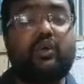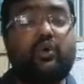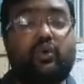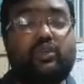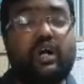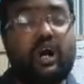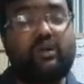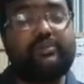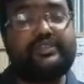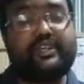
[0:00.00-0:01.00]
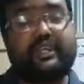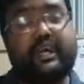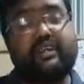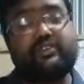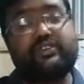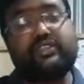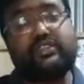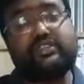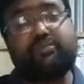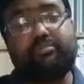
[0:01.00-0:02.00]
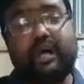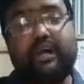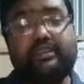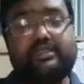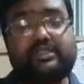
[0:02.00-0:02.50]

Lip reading: wrote how physical characteristics of man,